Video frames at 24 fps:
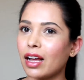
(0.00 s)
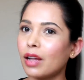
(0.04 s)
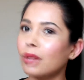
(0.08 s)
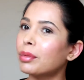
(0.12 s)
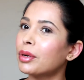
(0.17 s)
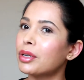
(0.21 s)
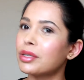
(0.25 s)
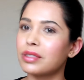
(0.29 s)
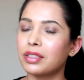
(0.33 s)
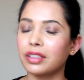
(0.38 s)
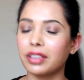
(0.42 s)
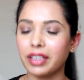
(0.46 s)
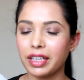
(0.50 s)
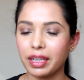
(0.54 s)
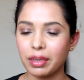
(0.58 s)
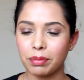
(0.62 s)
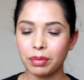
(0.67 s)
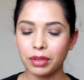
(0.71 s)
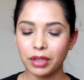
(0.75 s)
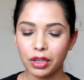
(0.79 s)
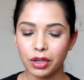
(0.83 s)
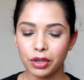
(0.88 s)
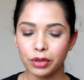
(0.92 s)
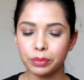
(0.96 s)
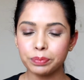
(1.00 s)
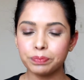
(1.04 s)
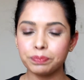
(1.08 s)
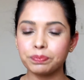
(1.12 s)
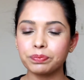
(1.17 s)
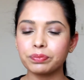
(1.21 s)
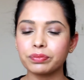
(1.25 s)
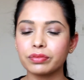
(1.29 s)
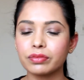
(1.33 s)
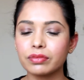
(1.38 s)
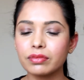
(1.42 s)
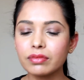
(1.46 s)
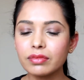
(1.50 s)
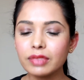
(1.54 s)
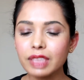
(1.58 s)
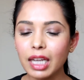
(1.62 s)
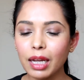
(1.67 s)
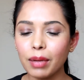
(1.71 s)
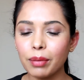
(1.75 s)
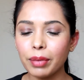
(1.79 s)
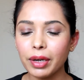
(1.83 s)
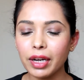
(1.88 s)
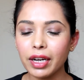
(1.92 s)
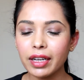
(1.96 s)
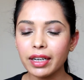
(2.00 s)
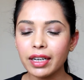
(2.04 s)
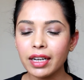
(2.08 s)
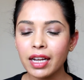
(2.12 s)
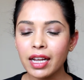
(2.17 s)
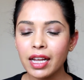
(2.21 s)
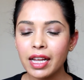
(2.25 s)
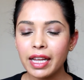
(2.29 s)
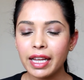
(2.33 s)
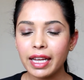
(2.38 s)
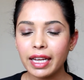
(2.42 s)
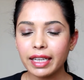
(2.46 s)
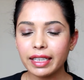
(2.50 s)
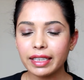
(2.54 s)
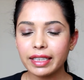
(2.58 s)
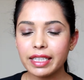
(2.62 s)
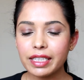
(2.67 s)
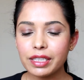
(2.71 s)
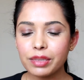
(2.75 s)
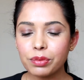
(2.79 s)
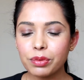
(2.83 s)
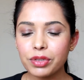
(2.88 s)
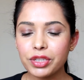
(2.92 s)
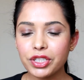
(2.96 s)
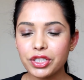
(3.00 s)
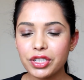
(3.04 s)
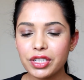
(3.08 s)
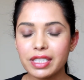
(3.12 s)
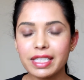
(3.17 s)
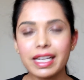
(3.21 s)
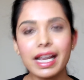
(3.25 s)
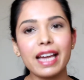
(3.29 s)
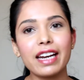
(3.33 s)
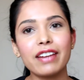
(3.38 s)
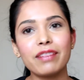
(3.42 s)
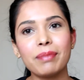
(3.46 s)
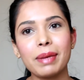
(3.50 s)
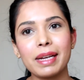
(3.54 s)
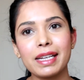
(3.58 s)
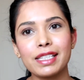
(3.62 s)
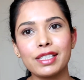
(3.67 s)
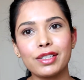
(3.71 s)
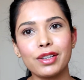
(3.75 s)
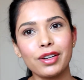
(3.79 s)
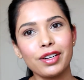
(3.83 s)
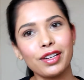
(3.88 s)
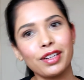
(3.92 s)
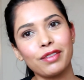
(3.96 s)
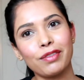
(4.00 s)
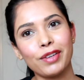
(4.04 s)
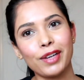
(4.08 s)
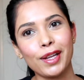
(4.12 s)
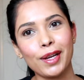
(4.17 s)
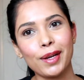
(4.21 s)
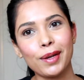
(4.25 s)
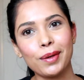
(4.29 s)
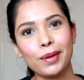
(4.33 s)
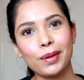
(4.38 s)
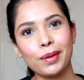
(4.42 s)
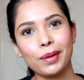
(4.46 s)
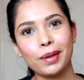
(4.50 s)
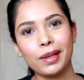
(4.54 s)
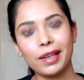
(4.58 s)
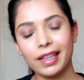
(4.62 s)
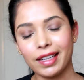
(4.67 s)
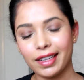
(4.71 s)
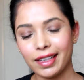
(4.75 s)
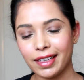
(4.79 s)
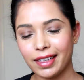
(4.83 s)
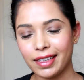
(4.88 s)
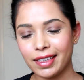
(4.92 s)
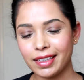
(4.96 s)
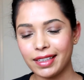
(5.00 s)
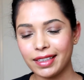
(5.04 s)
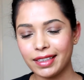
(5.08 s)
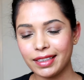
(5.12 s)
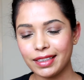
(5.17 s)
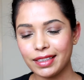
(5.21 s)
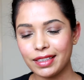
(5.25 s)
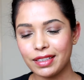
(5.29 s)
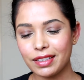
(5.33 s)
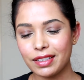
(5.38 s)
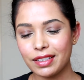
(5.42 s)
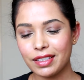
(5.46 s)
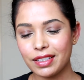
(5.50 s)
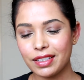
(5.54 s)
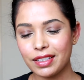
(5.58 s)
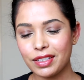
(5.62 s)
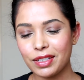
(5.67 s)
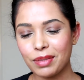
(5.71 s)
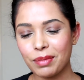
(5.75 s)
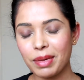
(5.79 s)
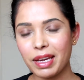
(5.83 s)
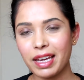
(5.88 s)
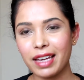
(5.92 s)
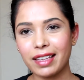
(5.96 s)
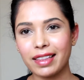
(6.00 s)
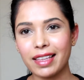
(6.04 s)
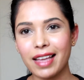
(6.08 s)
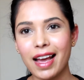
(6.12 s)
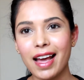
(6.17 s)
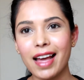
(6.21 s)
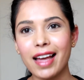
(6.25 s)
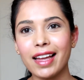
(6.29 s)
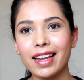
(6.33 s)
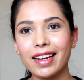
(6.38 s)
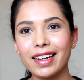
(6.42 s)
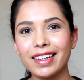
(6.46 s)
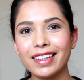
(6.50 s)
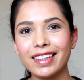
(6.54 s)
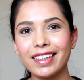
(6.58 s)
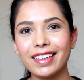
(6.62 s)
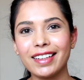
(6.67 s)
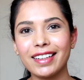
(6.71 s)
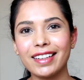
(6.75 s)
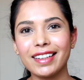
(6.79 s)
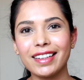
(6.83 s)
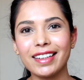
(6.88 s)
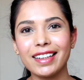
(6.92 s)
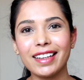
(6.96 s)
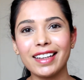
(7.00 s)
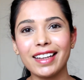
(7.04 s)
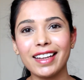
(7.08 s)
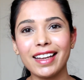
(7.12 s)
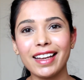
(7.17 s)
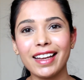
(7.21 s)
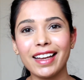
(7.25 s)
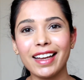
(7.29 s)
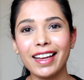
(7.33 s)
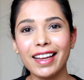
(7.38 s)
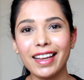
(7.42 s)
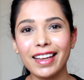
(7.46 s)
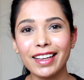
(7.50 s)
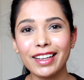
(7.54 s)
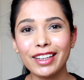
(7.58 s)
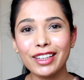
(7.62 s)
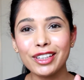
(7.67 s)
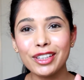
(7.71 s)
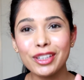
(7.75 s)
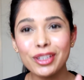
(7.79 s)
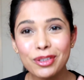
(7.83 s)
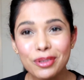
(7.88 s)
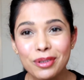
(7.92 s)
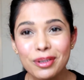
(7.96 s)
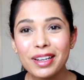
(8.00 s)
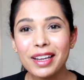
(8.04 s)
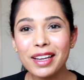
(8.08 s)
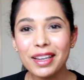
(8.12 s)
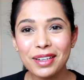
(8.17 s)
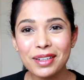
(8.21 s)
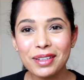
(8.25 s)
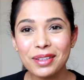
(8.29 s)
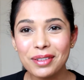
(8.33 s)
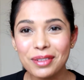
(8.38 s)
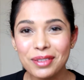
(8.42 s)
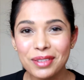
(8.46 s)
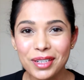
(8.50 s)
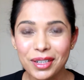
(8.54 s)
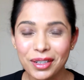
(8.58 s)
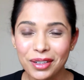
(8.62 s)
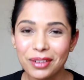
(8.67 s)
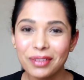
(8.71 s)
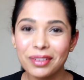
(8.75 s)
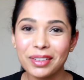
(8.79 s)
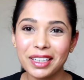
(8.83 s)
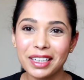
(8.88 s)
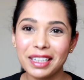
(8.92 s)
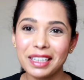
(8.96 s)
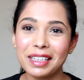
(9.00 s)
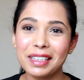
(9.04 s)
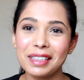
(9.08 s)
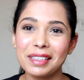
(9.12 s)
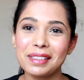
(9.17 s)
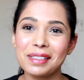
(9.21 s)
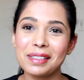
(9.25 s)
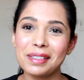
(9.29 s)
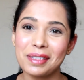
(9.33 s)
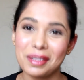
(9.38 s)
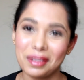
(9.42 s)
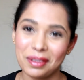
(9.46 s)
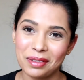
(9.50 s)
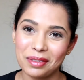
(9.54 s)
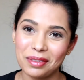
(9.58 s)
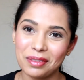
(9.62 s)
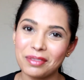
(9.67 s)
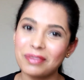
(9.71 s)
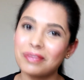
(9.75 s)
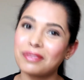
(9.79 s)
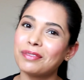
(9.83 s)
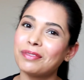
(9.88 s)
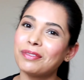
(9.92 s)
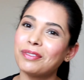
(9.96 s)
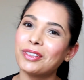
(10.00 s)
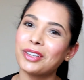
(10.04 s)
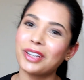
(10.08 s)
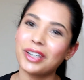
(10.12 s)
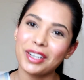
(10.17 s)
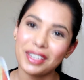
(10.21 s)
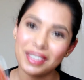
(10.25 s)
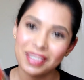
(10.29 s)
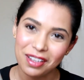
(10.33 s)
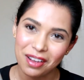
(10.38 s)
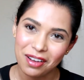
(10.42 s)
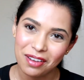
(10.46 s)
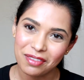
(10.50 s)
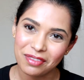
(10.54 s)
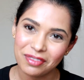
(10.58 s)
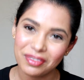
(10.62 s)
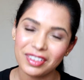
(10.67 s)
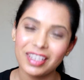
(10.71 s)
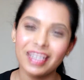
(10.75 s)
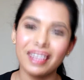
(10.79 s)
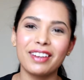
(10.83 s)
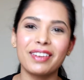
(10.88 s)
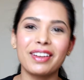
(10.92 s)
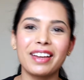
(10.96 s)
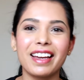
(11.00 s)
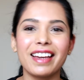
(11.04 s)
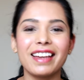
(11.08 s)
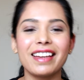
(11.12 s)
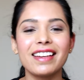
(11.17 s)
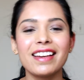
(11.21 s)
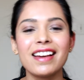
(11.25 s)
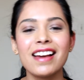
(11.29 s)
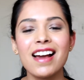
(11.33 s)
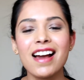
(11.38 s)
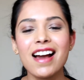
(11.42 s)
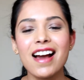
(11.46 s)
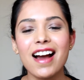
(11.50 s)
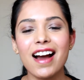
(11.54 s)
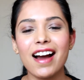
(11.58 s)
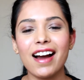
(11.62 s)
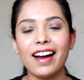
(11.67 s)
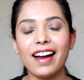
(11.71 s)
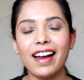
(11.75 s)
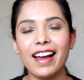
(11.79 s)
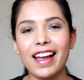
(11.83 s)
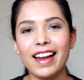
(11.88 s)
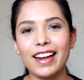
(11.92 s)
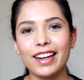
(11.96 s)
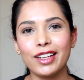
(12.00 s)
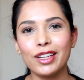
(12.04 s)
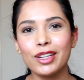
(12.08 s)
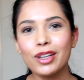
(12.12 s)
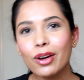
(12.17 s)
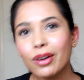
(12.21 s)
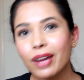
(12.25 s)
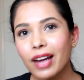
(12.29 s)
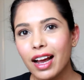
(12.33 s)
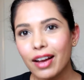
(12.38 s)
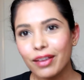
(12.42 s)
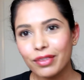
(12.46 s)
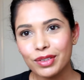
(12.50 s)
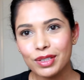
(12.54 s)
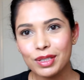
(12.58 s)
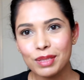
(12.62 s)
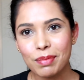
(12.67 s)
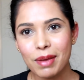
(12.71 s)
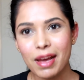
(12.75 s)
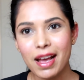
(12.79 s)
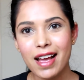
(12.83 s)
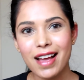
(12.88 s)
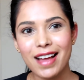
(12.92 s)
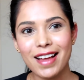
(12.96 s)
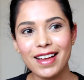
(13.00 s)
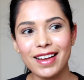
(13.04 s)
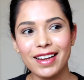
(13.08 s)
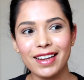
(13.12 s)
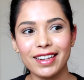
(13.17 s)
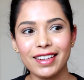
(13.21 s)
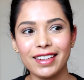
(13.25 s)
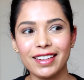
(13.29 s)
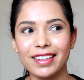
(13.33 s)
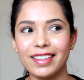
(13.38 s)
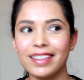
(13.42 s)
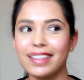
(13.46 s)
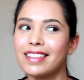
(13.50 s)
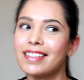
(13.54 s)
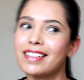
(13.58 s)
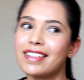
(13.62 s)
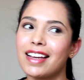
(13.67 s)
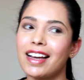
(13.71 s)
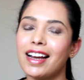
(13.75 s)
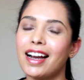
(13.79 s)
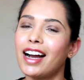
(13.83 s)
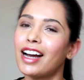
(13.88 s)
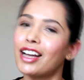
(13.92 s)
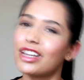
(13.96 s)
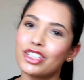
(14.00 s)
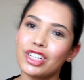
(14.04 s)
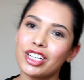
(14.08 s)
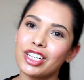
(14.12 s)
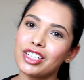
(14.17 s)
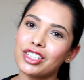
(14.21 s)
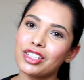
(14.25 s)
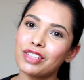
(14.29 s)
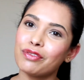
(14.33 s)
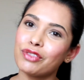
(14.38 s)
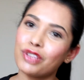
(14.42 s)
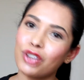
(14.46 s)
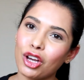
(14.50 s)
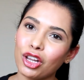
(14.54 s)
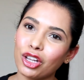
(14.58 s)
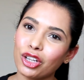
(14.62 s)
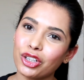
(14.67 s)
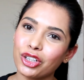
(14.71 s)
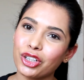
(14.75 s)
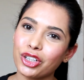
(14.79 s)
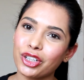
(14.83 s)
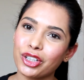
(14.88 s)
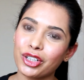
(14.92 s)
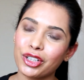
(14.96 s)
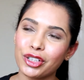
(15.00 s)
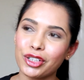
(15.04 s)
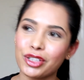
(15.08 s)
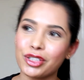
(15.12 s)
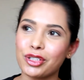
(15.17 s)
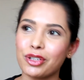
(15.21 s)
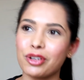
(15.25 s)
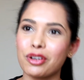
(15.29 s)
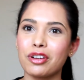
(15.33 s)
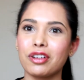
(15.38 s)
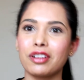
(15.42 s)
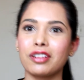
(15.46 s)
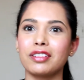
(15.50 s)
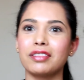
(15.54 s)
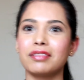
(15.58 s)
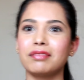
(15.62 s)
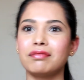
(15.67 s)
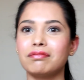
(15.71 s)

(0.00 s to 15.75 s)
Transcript: I'll post a link below. But this was just kind of my starting video to make that you can do tarot readings too for yourself, okay? And you don't have to spend hundreds of dollars or